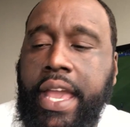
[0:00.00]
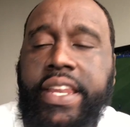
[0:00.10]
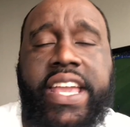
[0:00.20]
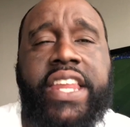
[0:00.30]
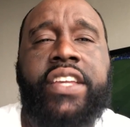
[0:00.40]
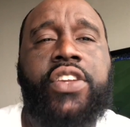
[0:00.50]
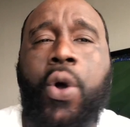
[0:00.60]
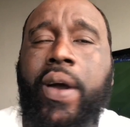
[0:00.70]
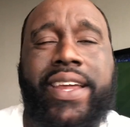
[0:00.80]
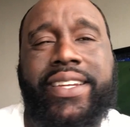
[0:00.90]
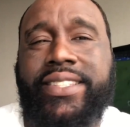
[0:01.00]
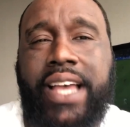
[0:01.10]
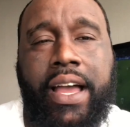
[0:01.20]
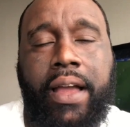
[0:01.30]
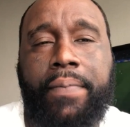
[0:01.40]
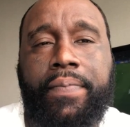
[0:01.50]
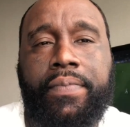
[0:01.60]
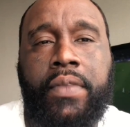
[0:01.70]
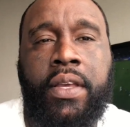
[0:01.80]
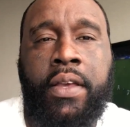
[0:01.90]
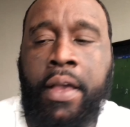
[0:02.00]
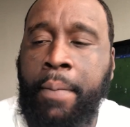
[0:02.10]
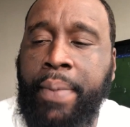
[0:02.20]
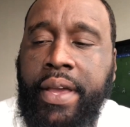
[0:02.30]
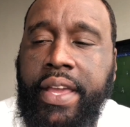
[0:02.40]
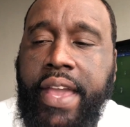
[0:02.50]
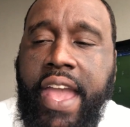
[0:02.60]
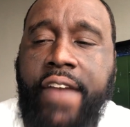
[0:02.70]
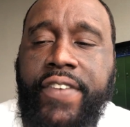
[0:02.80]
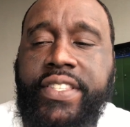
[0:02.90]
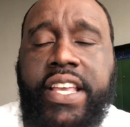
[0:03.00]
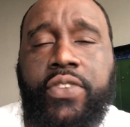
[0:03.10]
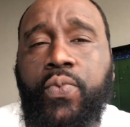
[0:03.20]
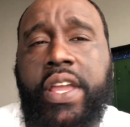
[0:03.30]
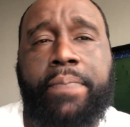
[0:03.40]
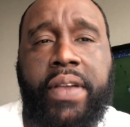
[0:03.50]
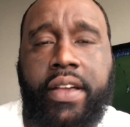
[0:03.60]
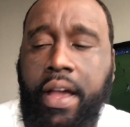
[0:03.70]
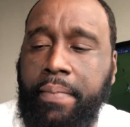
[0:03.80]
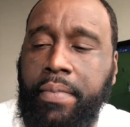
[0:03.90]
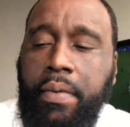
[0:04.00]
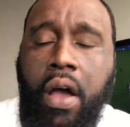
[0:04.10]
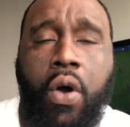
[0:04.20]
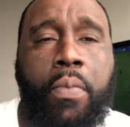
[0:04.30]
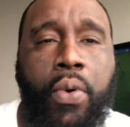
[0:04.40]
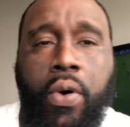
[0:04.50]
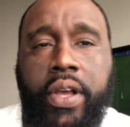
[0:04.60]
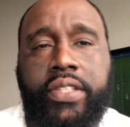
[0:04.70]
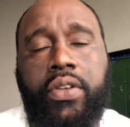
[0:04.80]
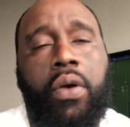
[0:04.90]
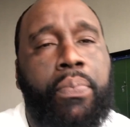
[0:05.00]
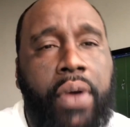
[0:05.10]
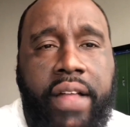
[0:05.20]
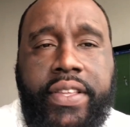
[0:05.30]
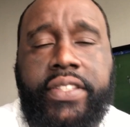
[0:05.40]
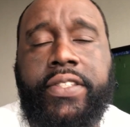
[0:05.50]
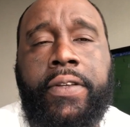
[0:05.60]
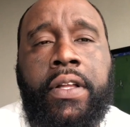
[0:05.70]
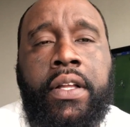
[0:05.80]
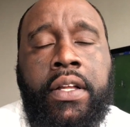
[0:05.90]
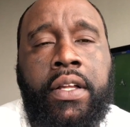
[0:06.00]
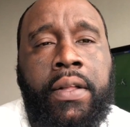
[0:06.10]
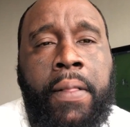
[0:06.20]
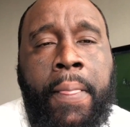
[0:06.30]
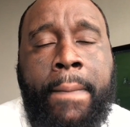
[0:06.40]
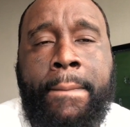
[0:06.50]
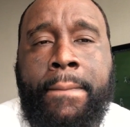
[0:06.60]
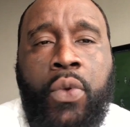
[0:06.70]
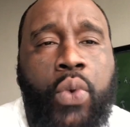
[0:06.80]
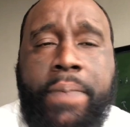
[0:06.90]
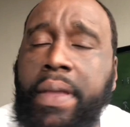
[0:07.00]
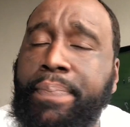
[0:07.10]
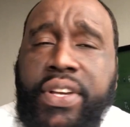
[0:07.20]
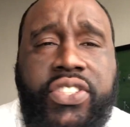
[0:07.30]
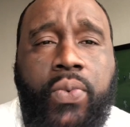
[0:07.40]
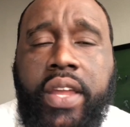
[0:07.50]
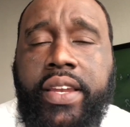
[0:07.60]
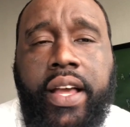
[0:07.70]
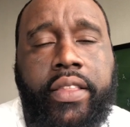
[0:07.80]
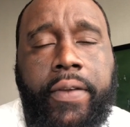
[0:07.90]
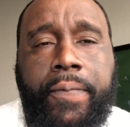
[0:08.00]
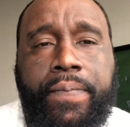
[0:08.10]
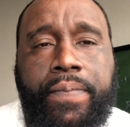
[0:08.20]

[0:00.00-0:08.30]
And he didn't know it at the time, but ever since we become homeboys or brothers, we've been pushing one another.